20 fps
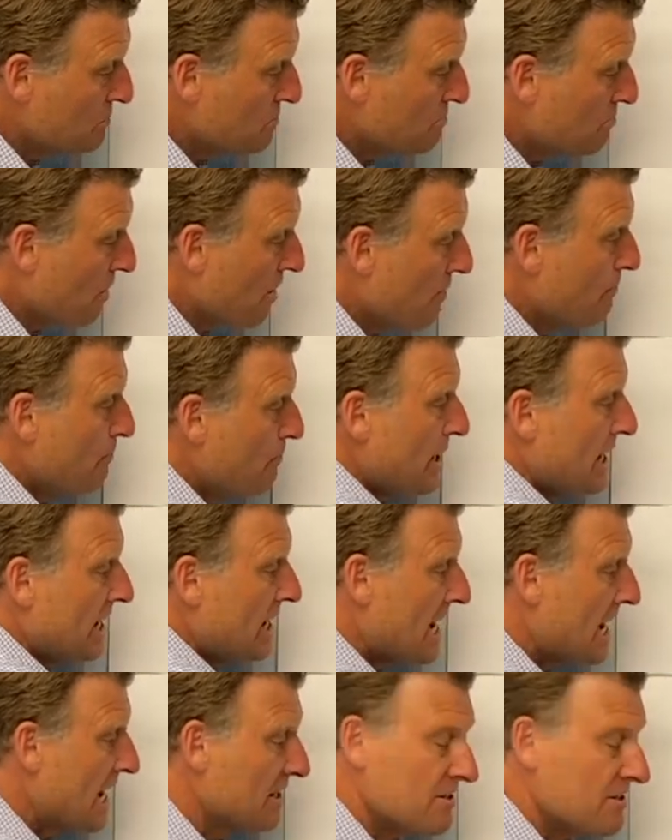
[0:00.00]
by
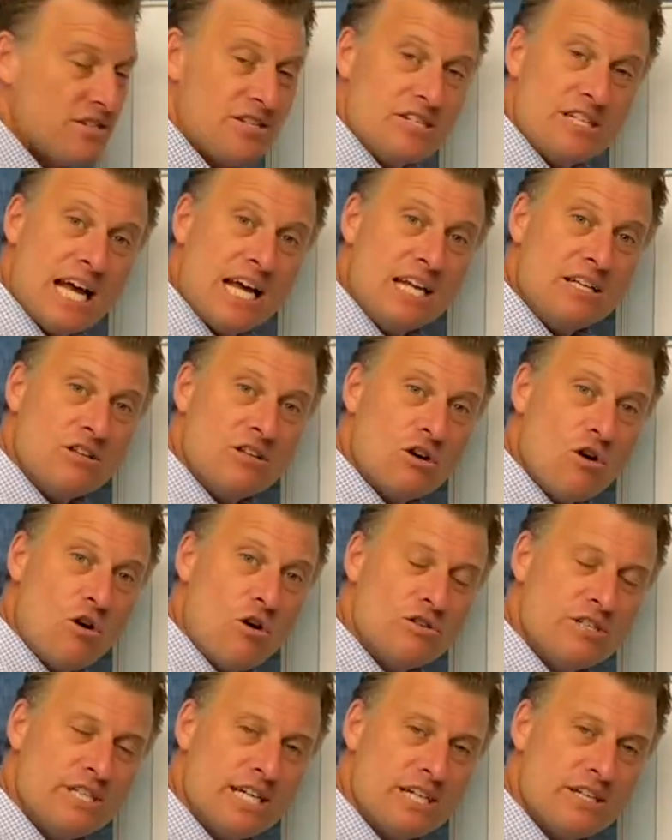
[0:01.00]
better understanding the
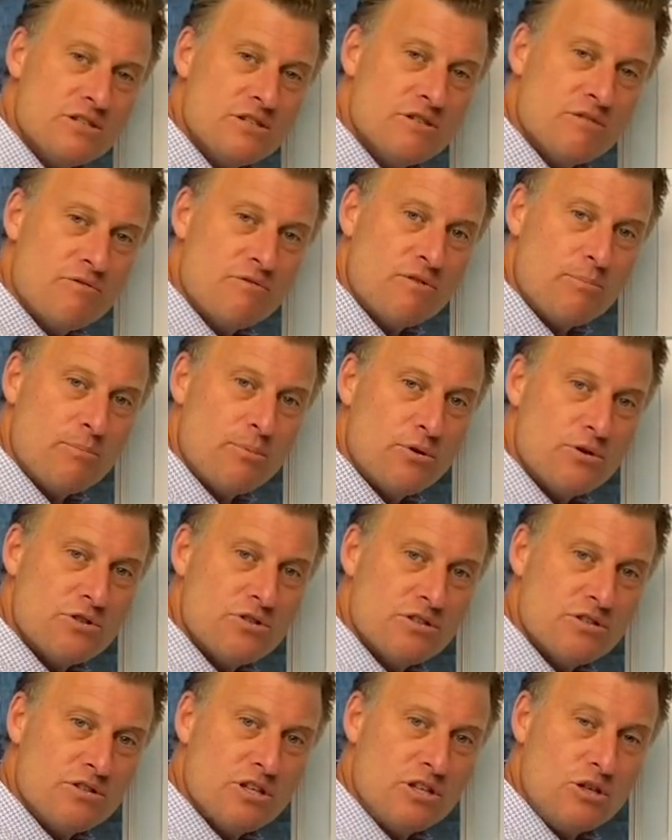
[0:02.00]
context of the
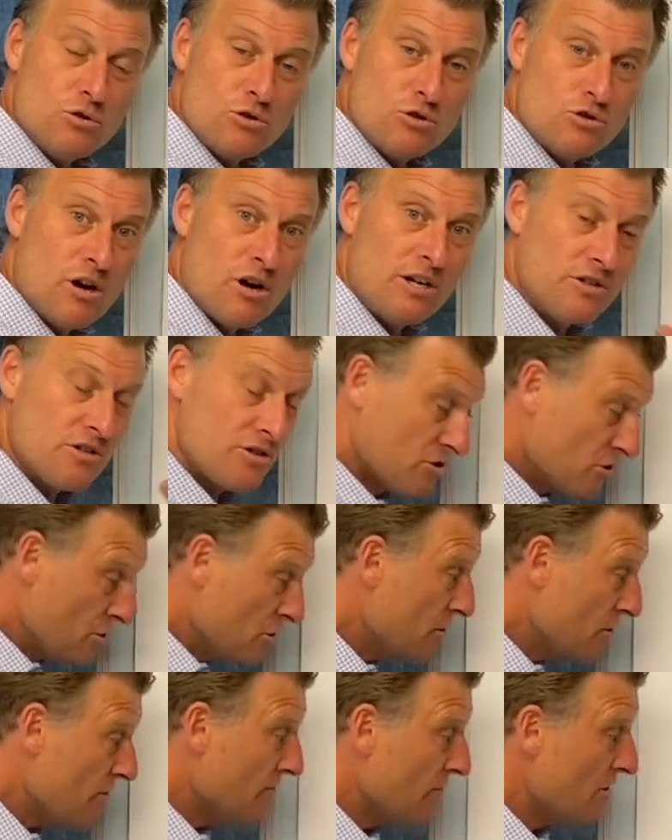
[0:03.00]
person that you're trying to
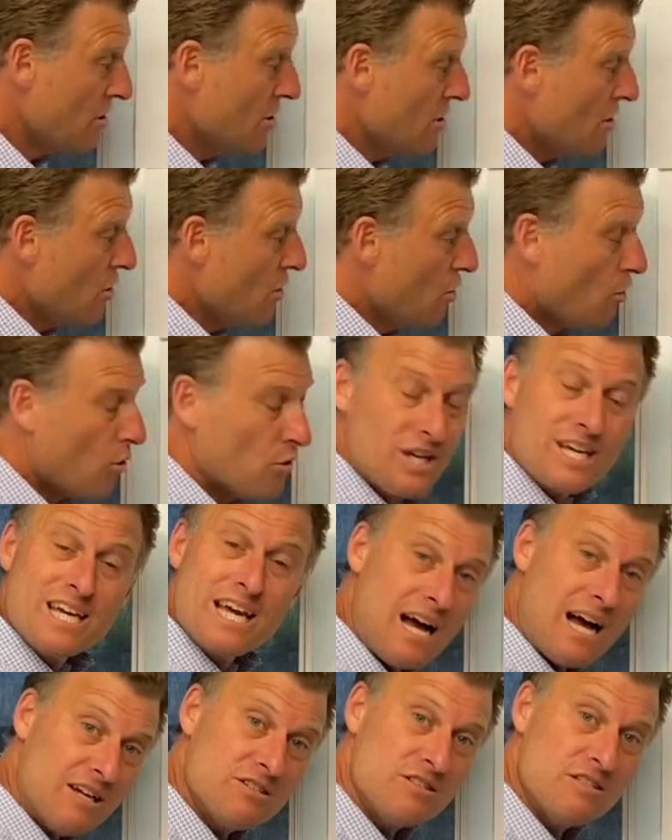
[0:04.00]
serve or the
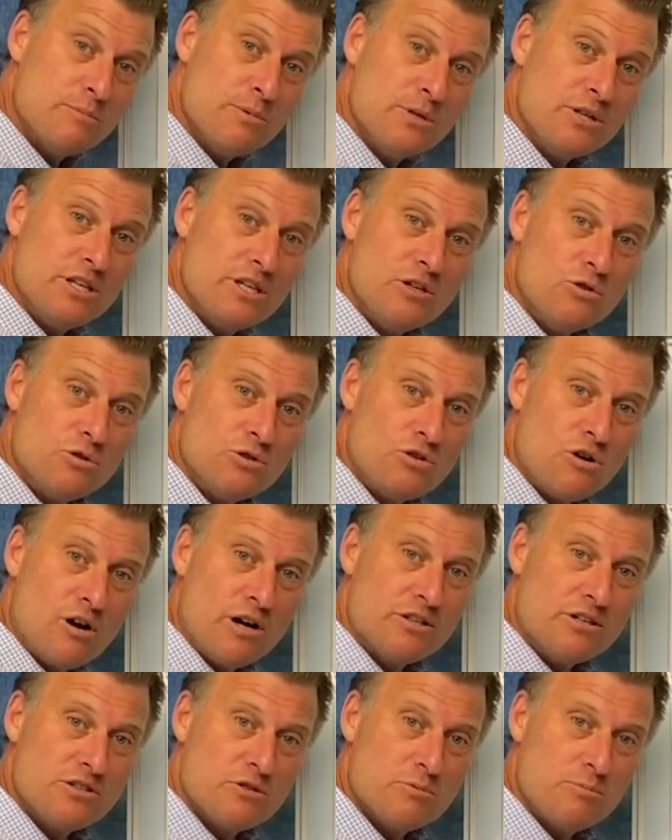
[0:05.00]
customer that you're
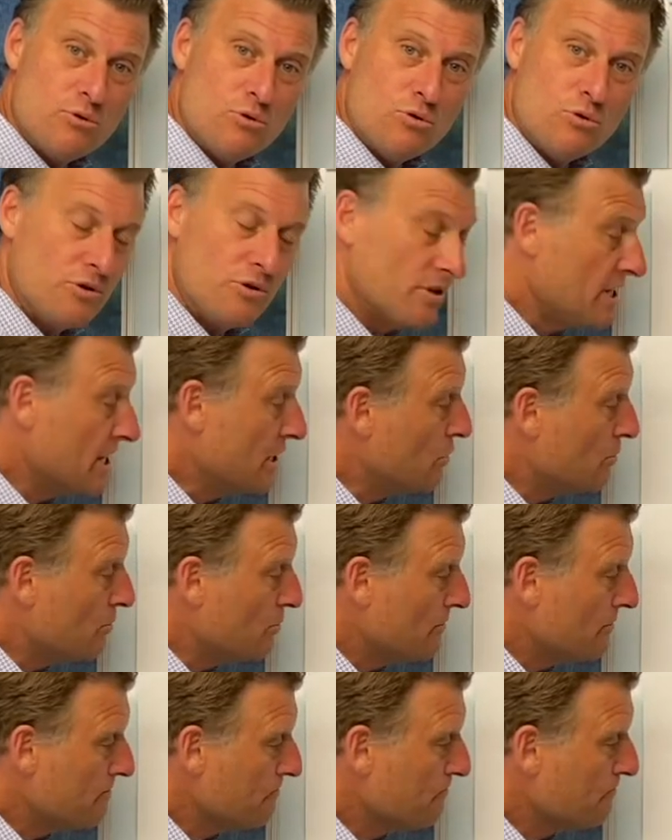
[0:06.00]
trying to support and
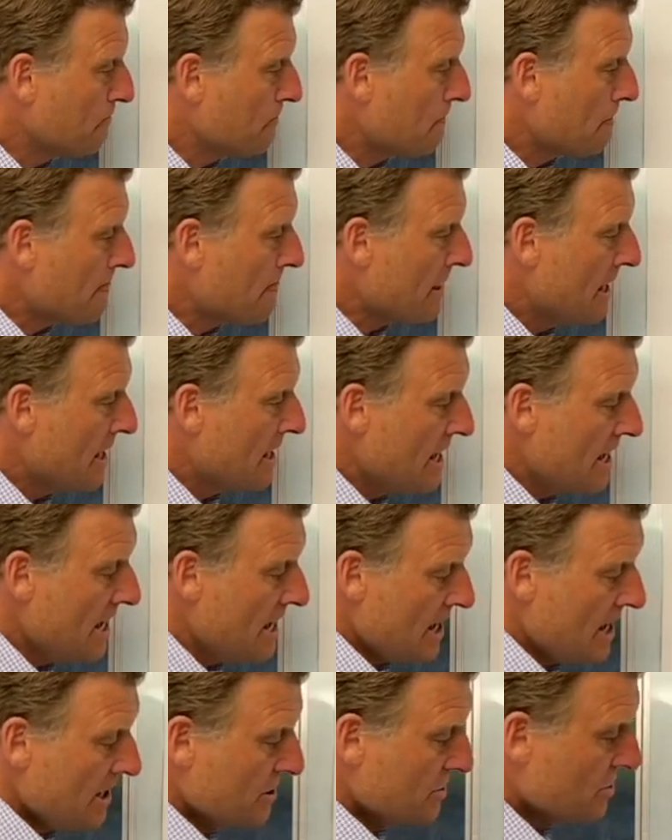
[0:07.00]
help.
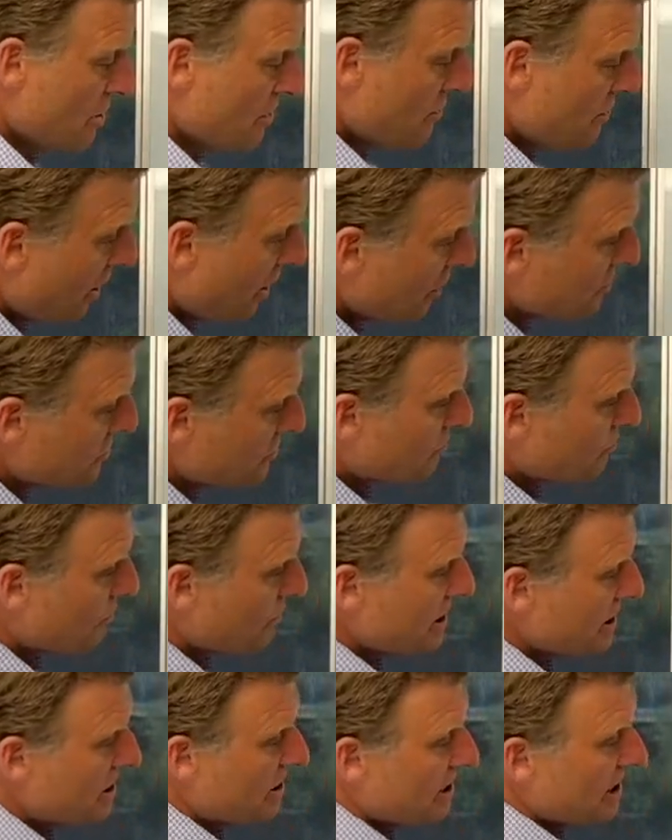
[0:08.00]
So those
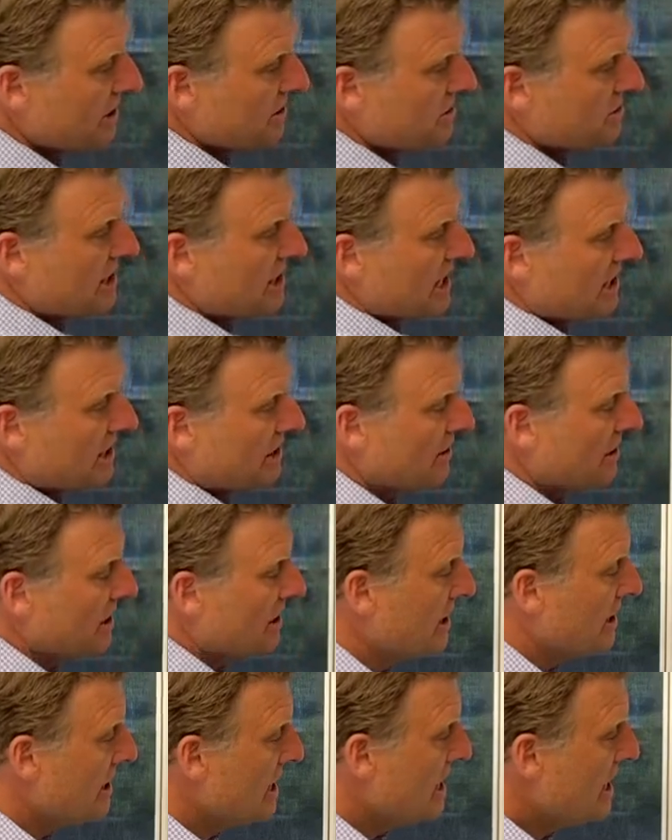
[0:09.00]
three things then are the